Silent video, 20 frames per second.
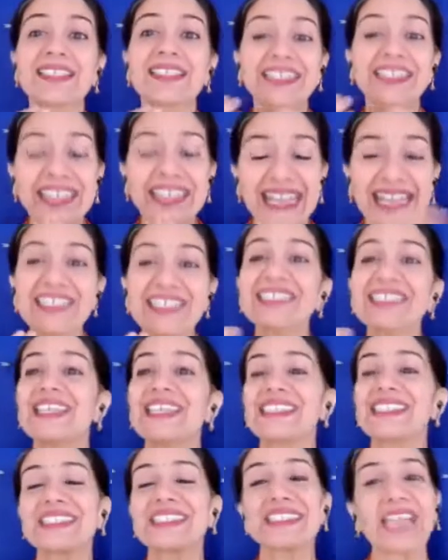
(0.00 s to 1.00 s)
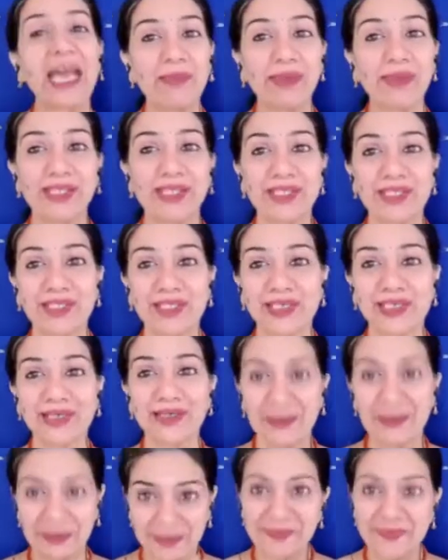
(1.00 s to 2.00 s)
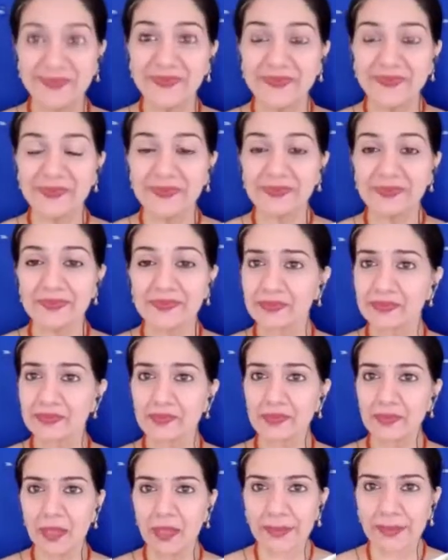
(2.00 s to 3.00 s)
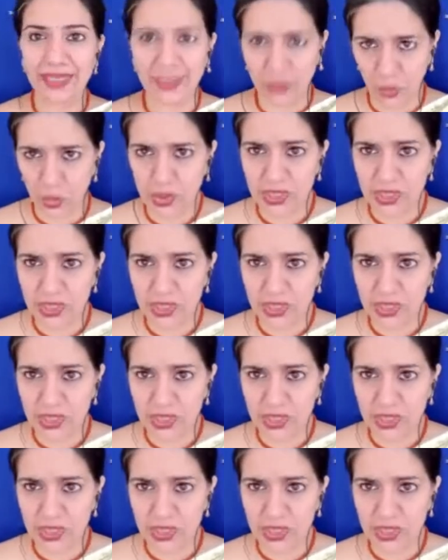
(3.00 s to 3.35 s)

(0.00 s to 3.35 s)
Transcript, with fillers: that connect is established. But